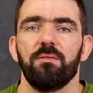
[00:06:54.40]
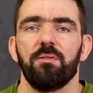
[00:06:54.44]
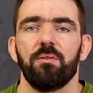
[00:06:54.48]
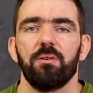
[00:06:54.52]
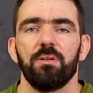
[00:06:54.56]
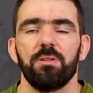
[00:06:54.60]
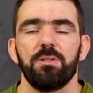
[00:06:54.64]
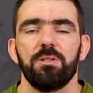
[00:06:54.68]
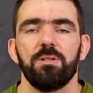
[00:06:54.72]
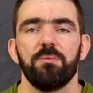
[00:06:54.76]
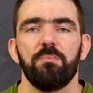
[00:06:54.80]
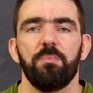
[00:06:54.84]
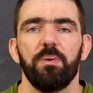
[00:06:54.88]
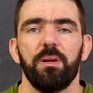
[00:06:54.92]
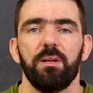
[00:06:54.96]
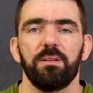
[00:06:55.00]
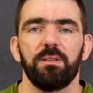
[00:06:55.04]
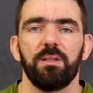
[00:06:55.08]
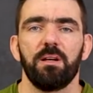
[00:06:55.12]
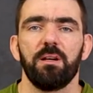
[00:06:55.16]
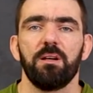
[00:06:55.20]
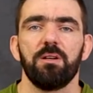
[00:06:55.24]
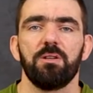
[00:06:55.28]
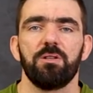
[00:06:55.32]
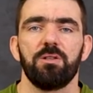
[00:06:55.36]
go too
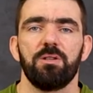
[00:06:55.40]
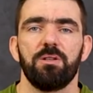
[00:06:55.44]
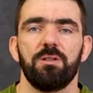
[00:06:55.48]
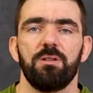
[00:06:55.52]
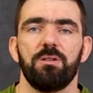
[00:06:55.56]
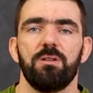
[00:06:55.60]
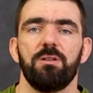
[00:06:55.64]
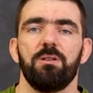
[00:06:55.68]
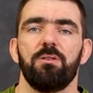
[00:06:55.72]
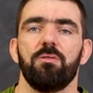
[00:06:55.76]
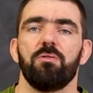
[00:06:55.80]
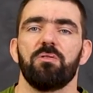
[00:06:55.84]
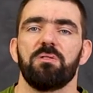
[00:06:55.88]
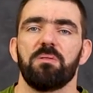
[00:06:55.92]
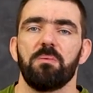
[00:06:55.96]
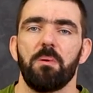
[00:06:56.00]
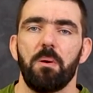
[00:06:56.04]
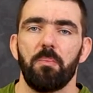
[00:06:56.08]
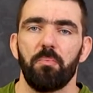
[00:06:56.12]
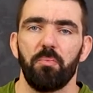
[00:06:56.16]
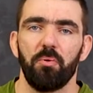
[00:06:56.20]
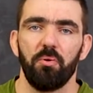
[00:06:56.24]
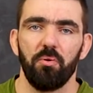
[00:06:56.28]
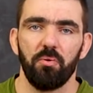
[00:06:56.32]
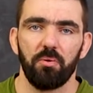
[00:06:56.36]
hard and I won't
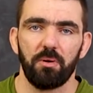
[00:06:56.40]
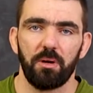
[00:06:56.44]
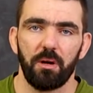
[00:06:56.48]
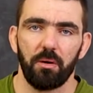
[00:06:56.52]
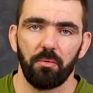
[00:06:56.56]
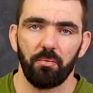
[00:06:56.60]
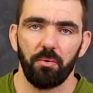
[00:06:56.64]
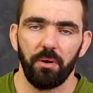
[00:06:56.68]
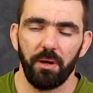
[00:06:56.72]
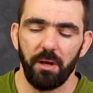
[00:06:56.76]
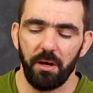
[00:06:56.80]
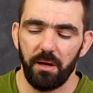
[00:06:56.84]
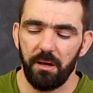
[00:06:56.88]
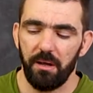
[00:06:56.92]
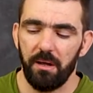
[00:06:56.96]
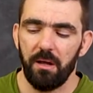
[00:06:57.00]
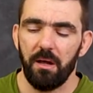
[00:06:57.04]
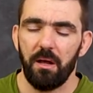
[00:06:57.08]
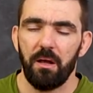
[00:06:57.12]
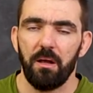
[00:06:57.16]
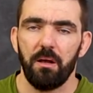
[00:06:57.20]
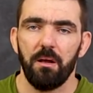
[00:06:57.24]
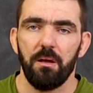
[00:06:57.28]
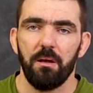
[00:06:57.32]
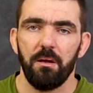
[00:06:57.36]
be able to work
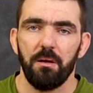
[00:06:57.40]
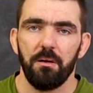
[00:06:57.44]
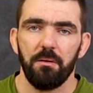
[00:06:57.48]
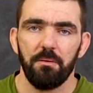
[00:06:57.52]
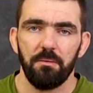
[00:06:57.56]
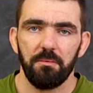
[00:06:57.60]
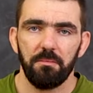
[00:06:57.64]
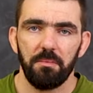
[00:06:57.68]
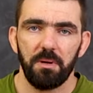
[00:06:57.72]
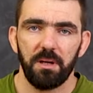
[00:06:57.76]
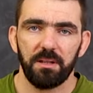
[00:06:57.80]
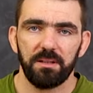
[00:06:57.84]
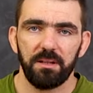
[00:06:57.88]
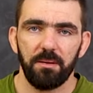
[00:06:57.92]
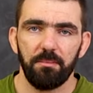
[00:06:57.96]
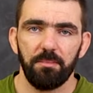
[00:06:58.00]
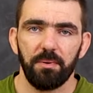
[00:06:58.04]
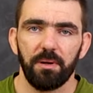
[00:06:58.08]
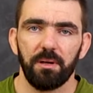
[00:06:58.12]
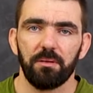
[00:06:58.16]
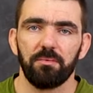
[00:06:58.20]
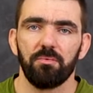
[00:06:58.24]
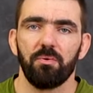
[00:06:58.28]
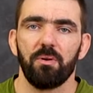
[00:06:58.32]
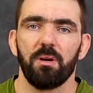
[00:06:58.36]
with them. Let
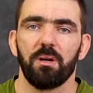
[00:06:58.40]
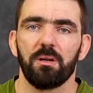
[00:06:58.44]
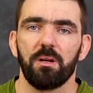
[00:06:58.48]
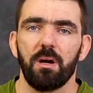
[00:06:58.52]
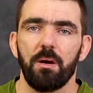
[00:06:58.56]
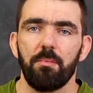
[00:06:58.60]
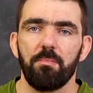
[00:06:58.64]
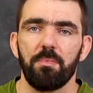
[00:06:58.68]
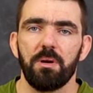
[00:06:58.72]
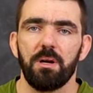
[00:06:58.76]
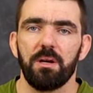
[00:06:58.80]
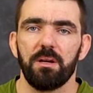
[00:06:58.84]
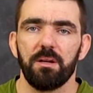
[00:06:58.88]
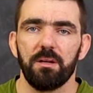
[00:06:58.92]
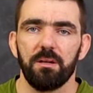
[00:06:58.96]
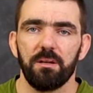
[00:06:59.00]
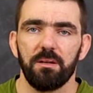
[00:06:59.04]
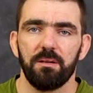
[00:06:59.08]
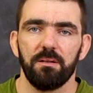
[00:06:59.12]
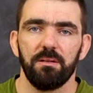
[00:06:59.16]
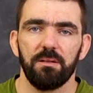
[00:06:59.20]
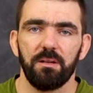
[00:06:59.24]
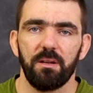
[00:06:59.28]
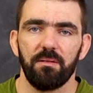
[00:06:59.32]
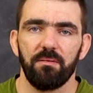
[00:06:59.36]
them at a room
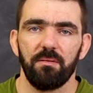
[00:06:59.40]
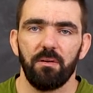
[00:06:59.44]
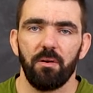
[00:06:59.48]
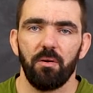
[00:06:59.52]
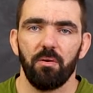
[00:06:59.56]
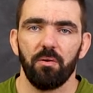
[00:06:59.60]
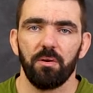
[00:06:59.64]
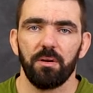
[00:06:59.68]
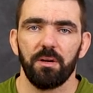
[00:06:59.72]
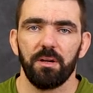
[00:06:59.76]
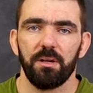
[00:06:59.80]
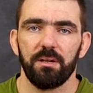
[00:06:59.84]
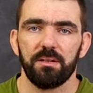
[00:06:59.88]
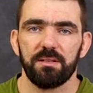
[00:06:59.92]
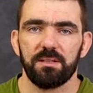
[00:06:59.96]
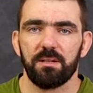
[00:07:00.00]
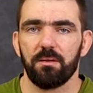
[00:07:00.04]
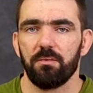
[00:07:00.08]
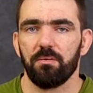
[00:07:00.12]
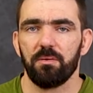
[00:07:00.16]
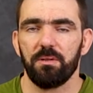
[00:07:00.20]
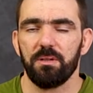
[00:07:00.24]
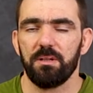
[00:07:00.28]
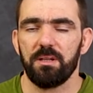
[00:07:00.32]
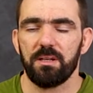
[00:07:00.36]
temperature for a
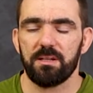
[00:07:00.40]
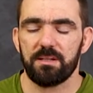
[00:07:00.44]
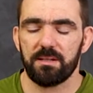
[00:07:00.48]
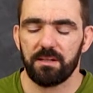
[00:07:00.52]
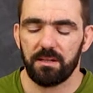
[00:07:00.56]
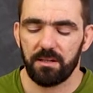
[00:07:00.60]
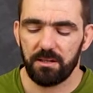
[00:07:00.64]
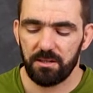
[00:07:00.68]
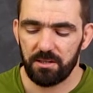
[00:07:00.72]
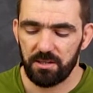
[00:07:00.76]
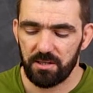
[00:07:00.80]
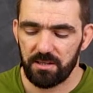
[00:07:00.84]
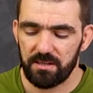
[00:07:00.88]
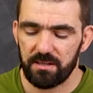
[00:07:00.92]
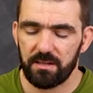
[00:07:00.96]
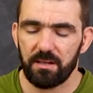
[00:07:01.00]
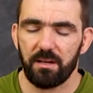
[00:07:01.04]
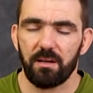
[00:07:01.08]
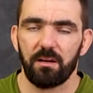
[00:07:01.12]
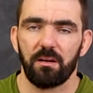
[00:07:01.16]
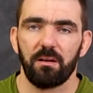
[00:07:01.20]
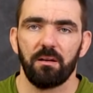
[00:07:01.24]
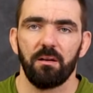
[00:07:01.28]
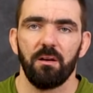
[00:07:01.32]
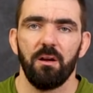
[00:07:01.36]
few hours
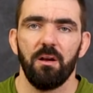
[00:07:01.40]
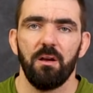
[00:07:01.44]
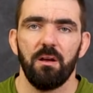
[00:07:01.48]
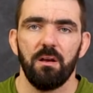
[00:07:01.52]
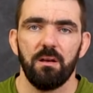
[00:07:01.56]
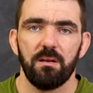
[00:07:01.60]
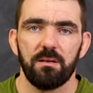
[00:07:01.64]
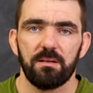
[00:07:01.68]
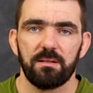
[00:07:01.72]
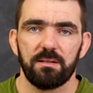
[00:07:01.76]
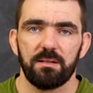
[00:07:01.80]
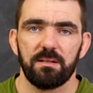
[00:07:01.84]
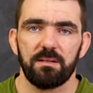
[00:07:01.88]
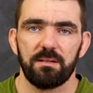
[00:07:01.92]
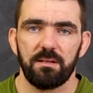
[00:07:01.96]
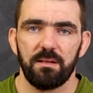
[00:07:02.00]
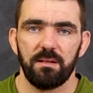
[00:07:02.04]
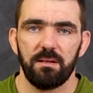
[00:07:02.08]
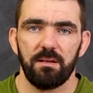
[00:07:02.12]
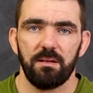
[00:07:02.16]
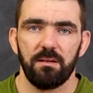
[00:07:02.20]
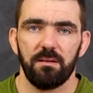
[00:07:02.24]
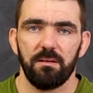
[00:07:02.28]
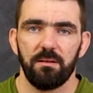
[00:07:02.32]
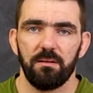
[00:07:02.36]
or as long as it
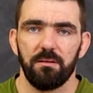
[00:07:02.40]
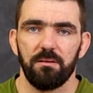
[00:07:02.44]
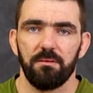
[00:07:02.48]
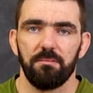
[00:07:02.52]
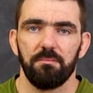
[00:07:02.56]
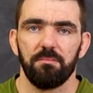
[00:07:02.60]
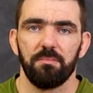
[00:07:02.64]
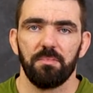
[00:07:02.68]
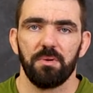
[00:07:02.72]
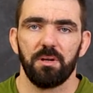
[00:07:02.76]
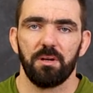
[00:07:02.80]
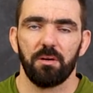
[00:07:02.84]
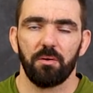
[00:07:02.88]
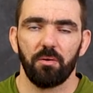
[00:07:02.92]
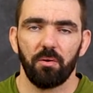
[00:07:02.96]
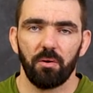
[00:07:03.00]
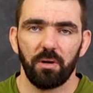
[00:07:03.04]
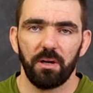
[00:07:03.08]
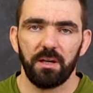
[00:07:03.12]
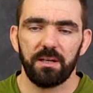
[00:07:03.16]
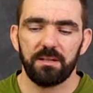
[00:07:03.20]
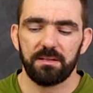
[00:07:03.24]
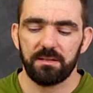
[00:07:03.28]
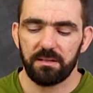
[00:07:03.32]
takes to cool them.